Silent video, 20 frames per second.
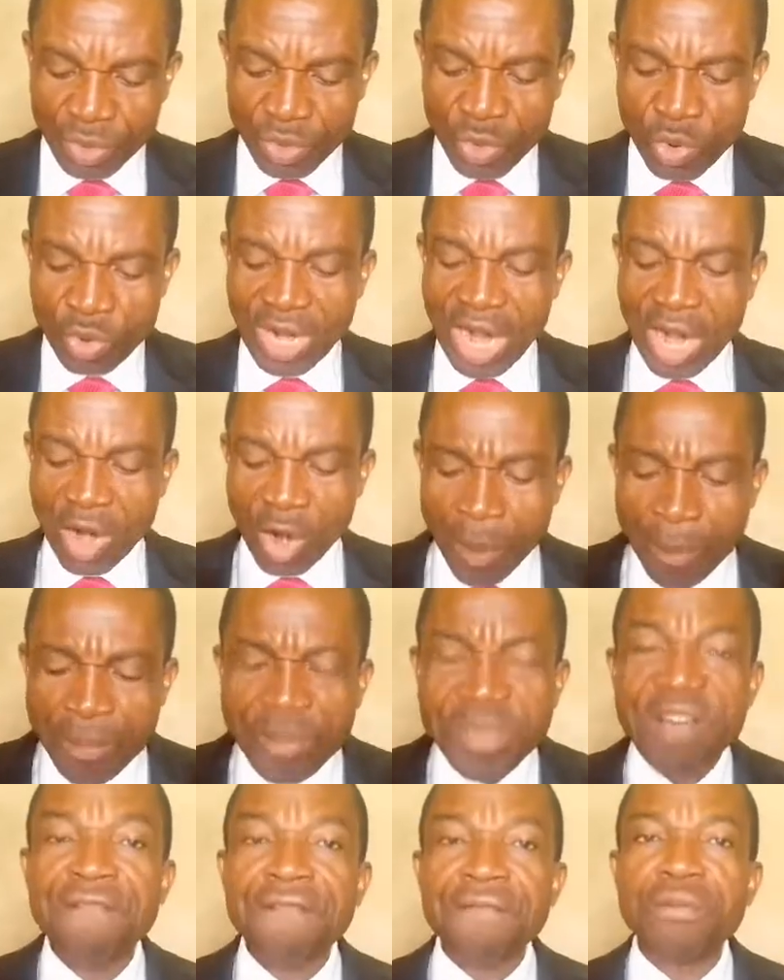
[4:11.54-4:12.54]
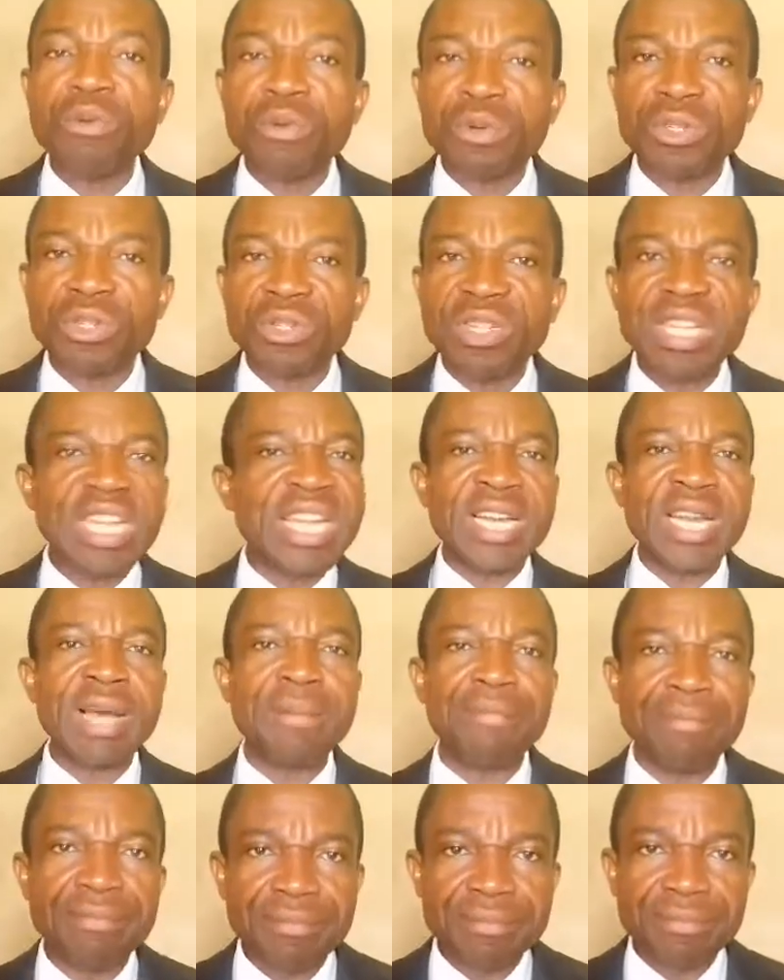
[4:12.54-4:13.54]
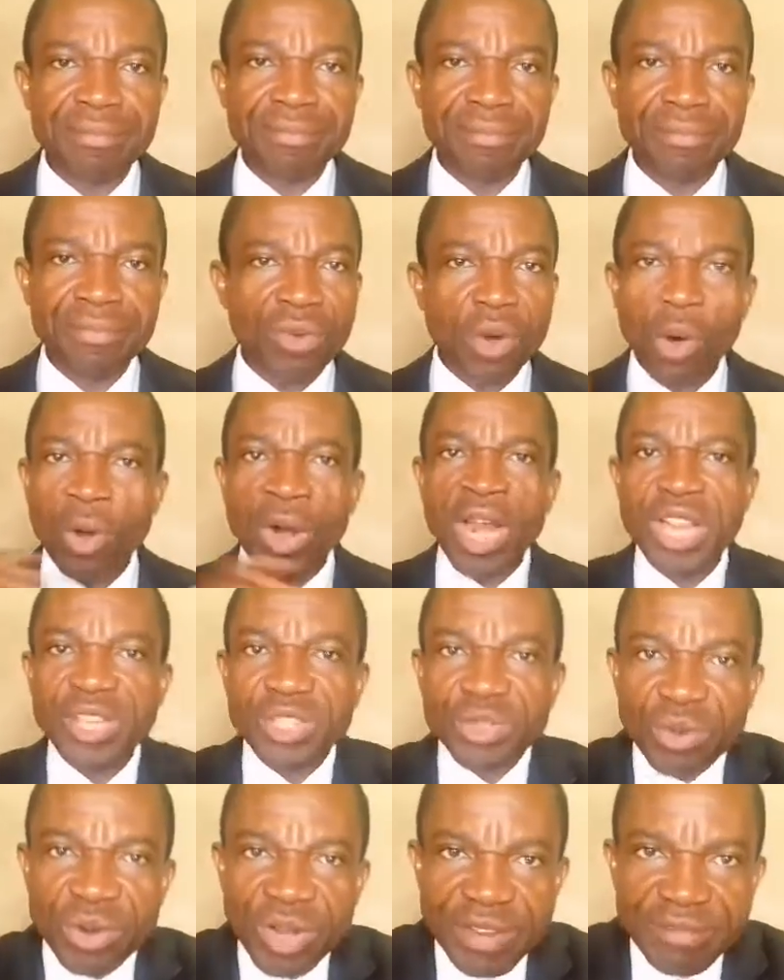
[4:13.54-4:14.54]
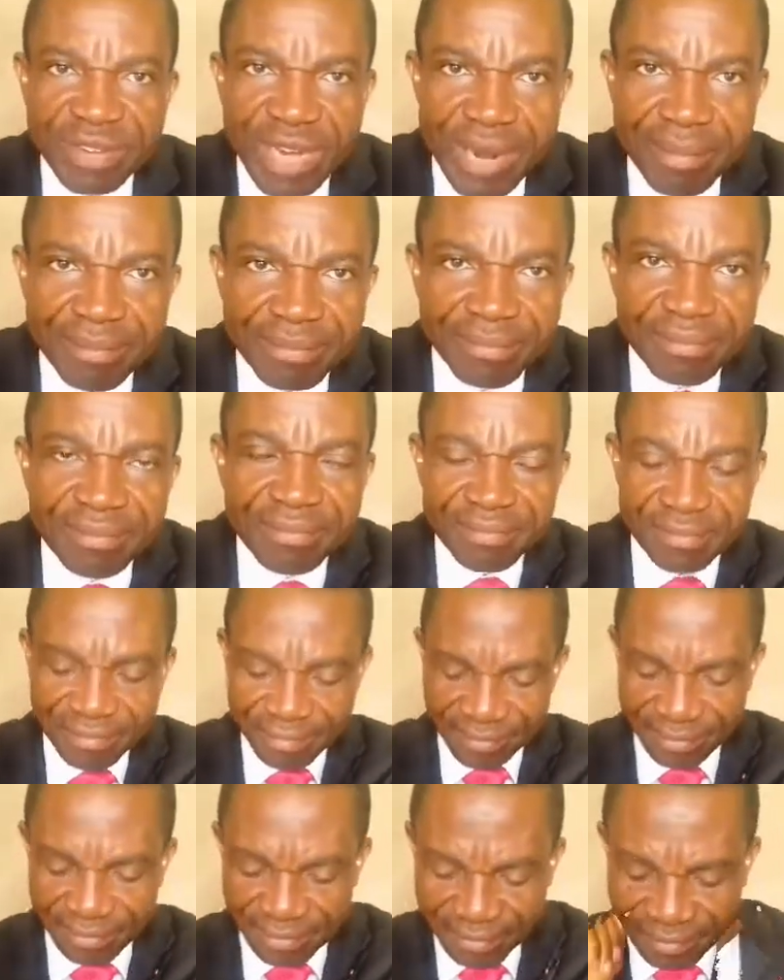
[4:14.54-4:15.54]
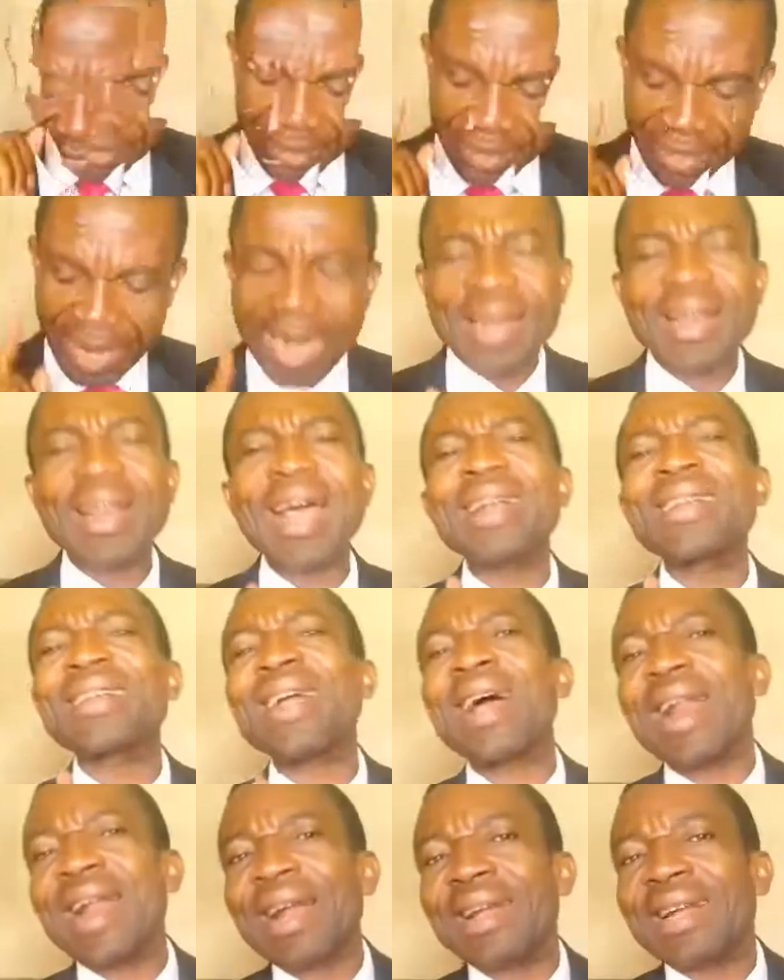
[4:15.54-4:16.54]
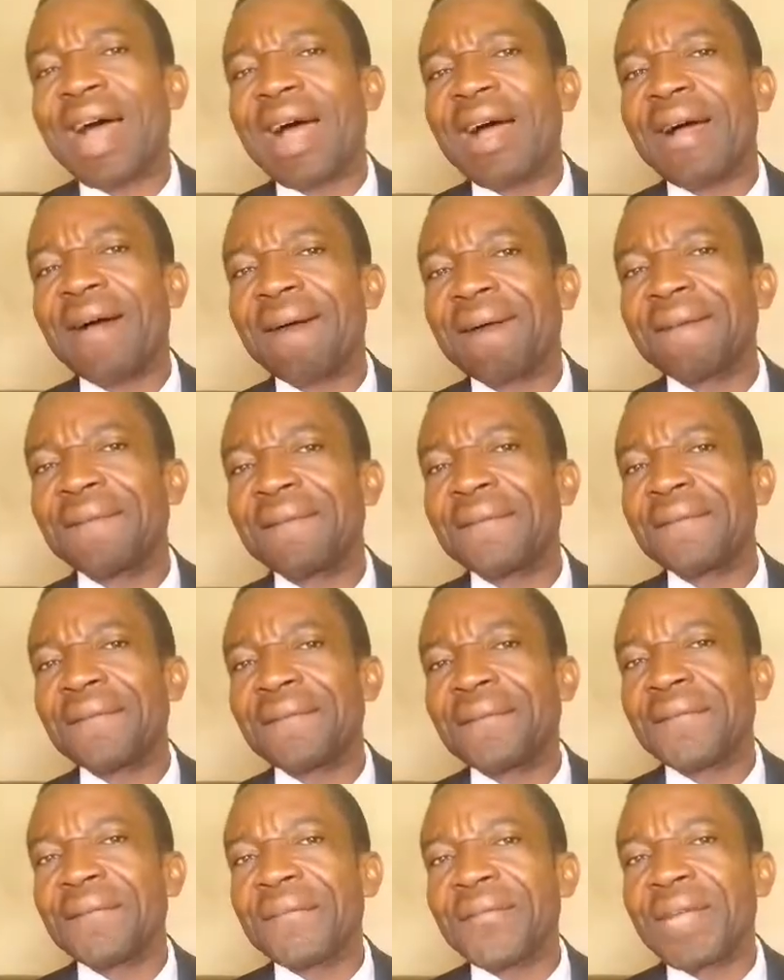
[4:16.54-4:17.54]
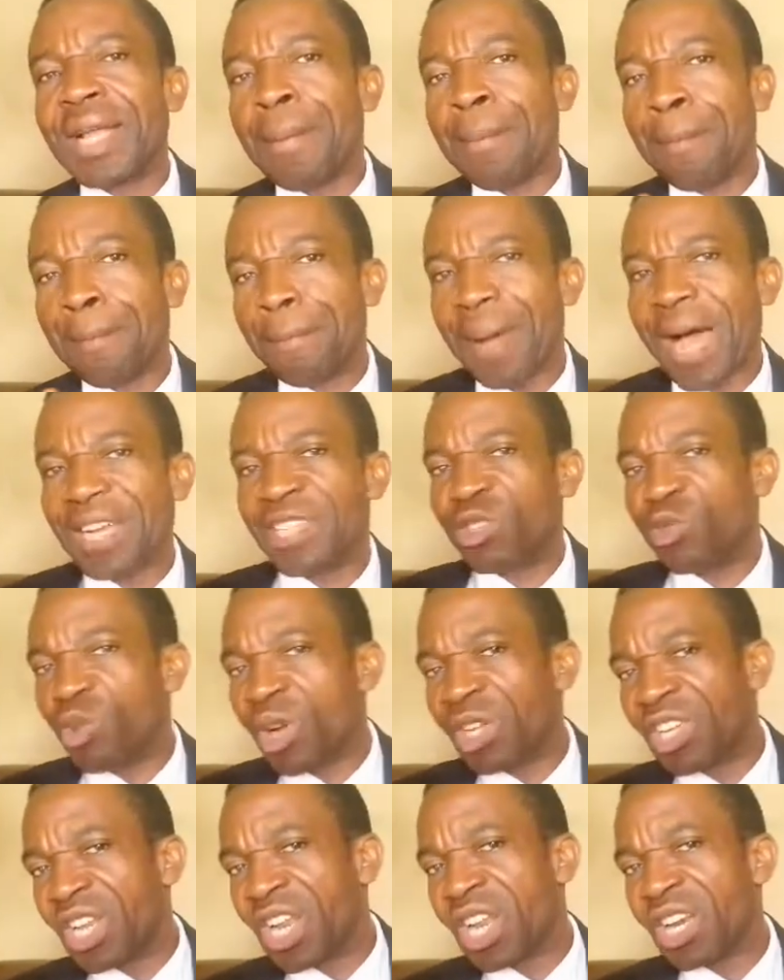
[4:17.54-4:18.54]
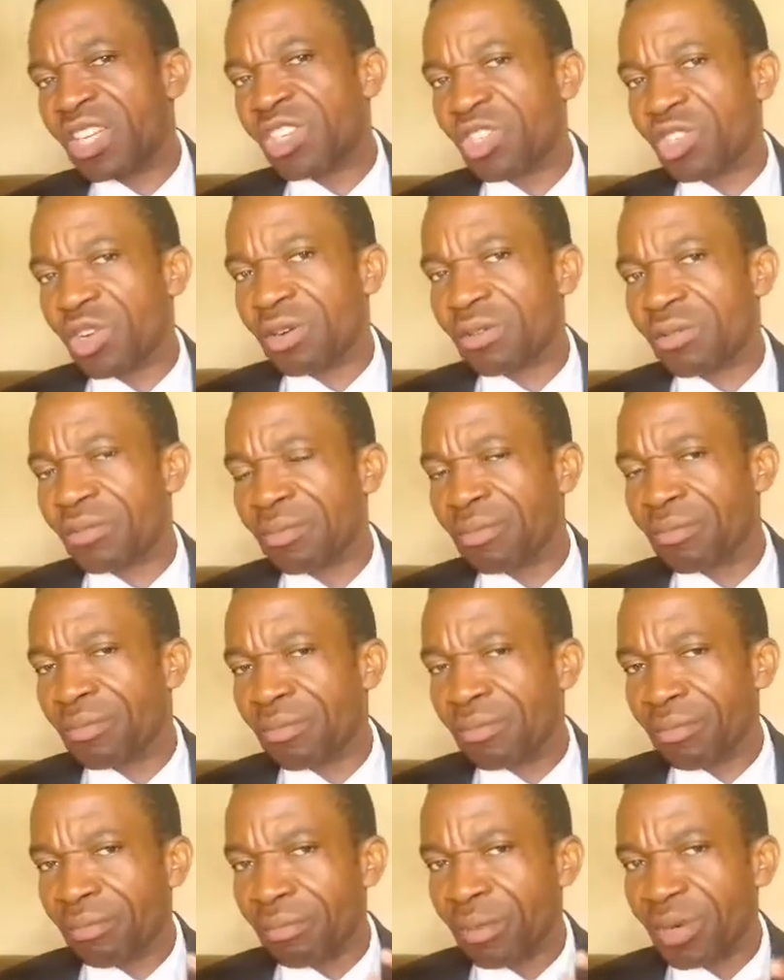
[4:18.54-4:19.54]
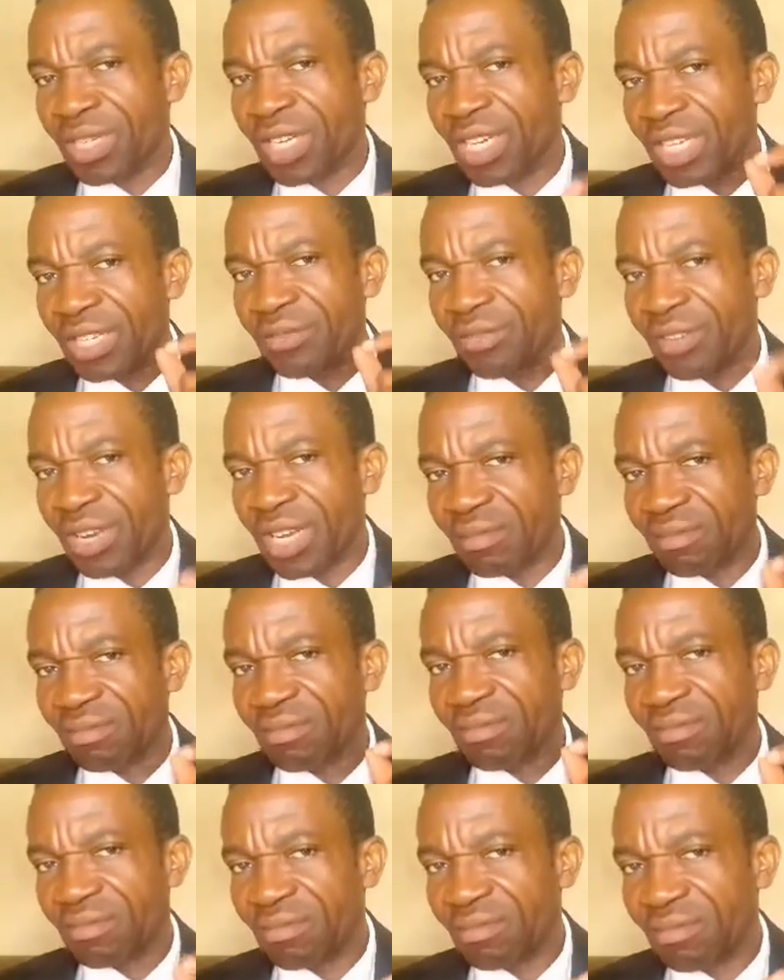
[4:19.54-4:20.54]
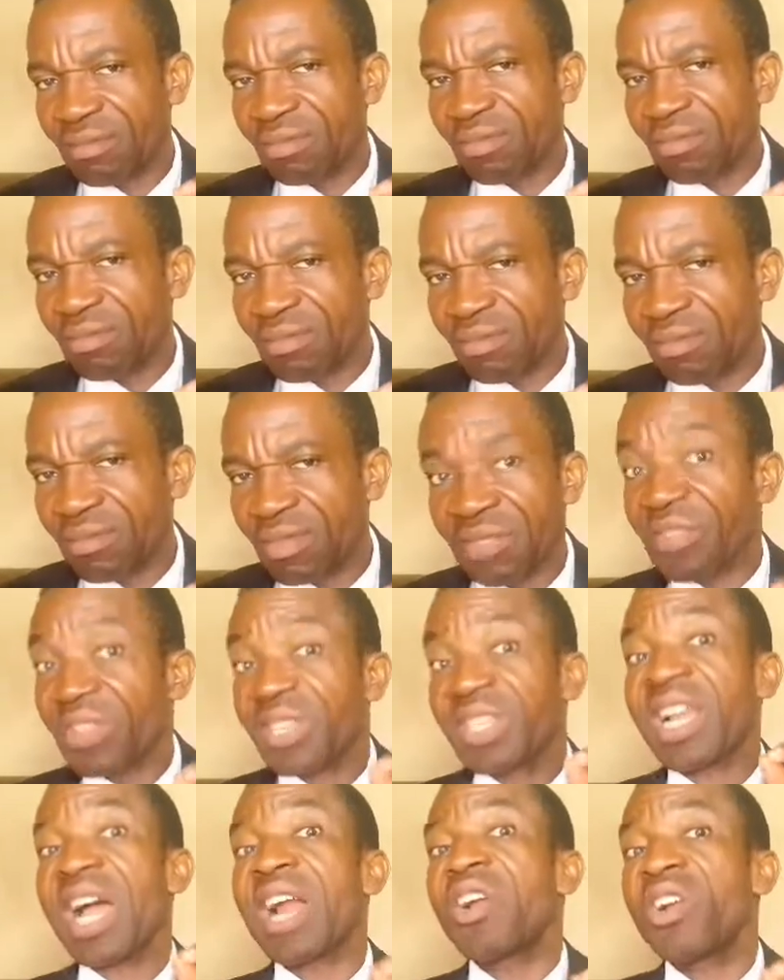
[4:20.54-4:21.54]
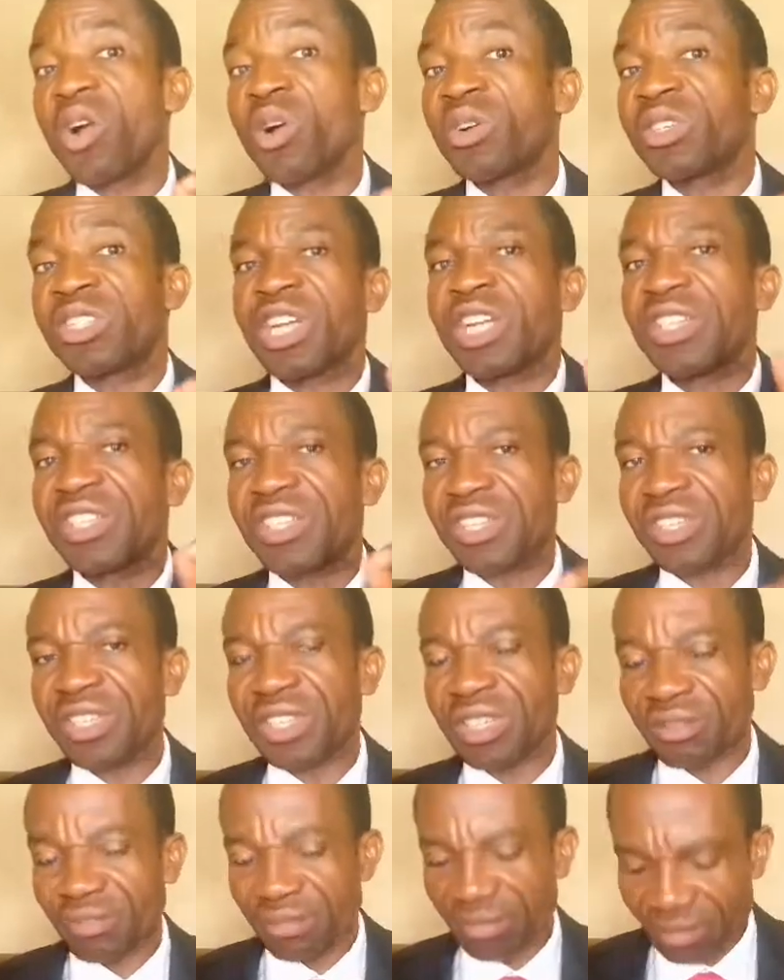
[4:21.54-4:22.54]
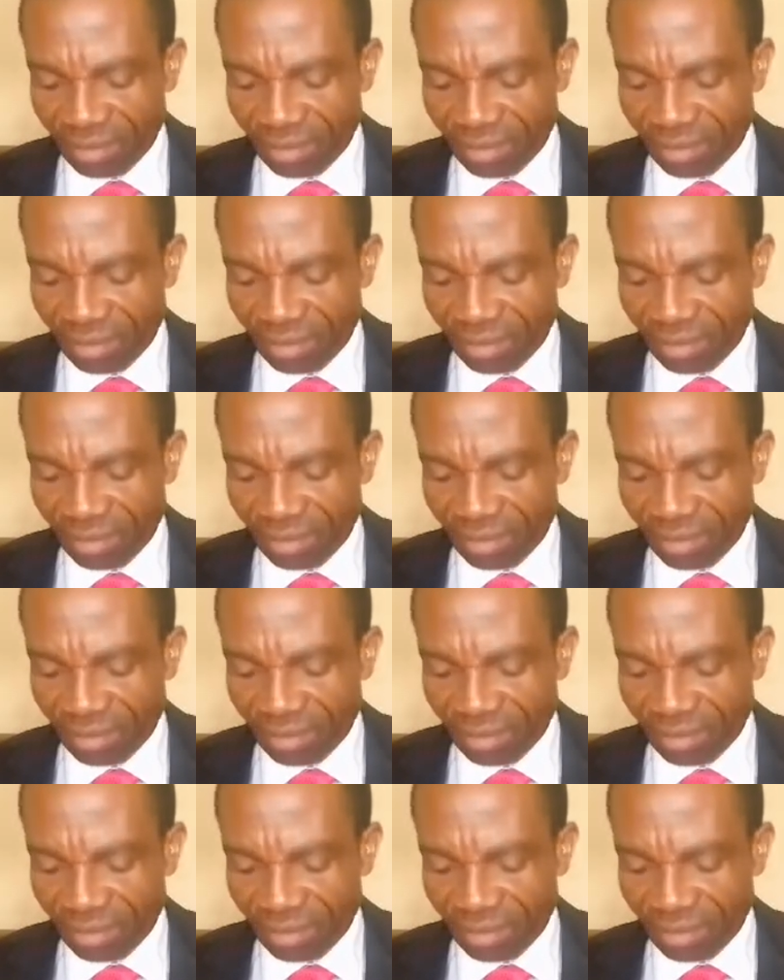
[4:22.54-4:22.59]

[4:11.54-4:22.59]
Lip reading: You cannot bear fruit in them unless you lead them. Can that character impact your generation positively? If it cannot, change it.